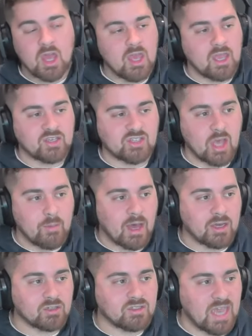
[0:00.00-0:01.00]
Hit us up
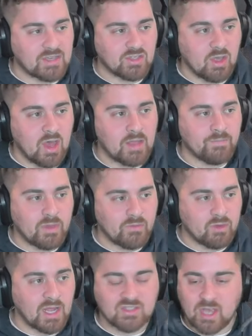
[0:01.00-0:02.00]
on our text line. If
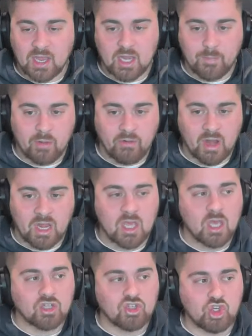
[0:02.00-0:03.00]
you're not signed up already,
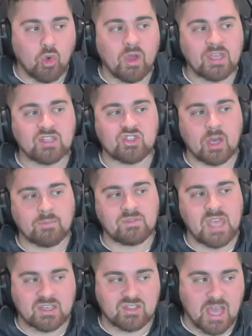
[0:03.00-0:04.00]
join
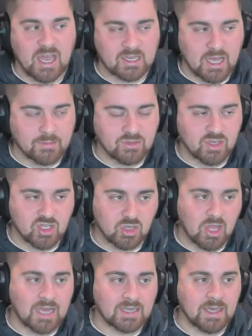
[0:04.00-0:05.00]
subtext.com slash
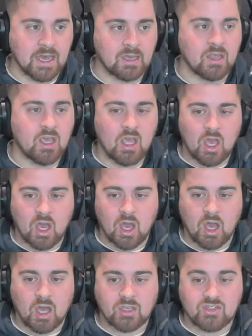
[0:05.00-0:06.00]
lockdown
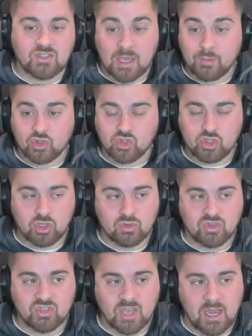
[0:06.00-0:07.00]
uh, sabers to
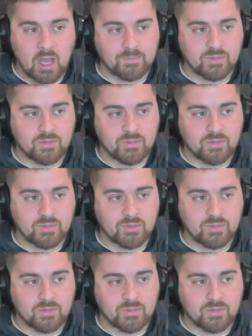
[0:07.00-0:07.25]
sign up.